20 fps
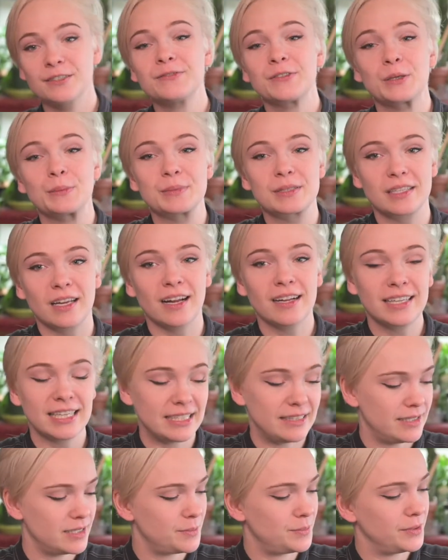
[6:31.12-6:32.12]
film stock
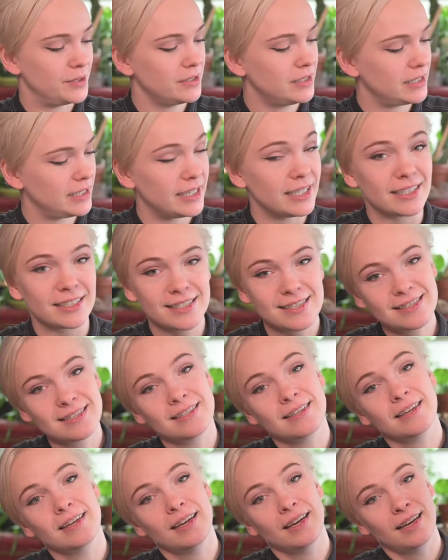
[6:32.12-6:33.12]
in this book
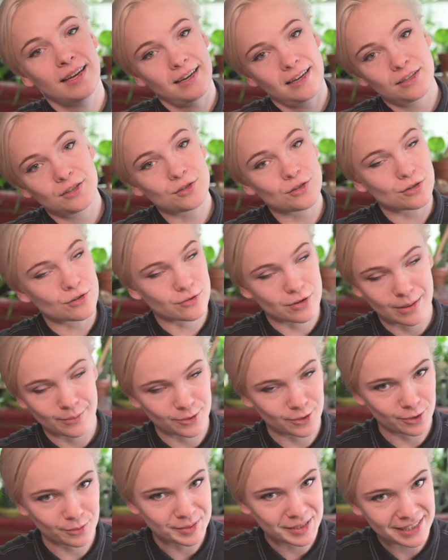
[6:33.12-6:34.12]
is,
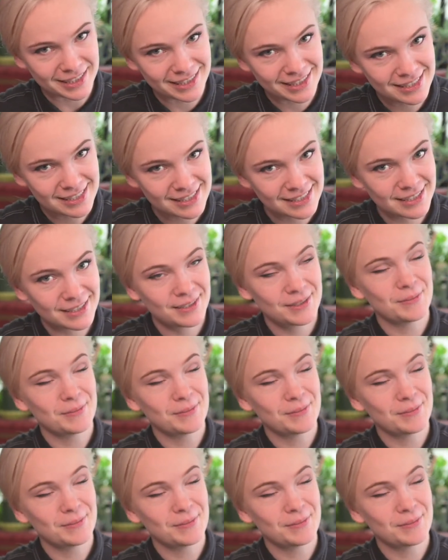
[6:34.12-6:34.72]
drumroll please,